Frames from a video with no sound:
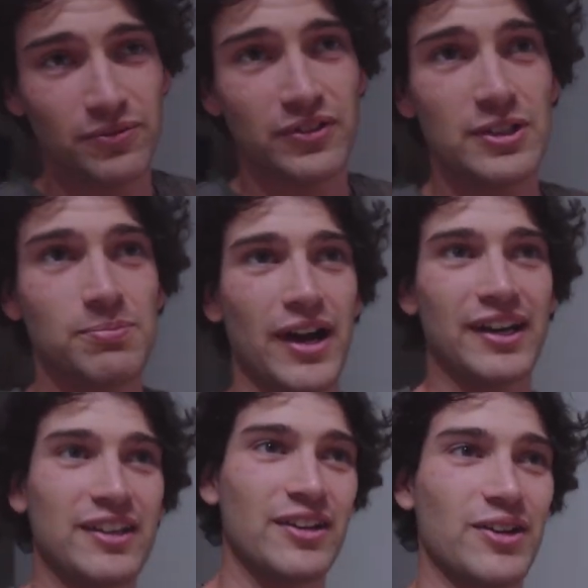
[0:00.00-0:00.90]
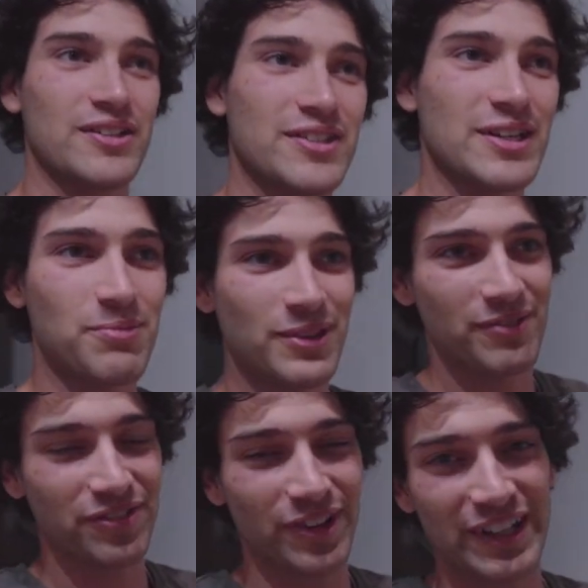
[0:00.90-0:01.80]
finish packing and go to sleep and
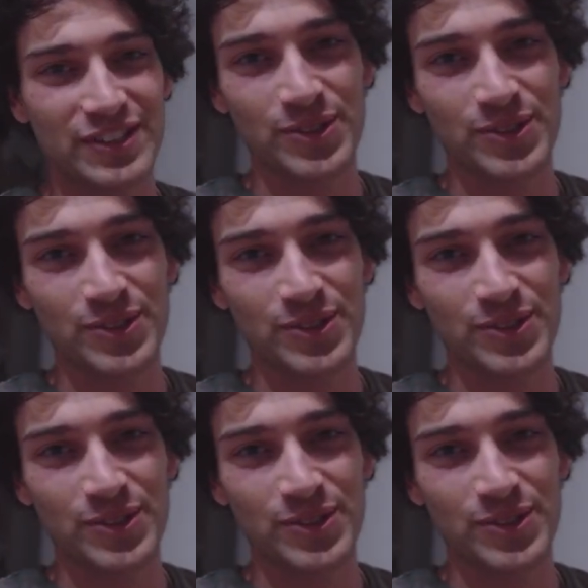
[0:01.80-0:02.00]
then flying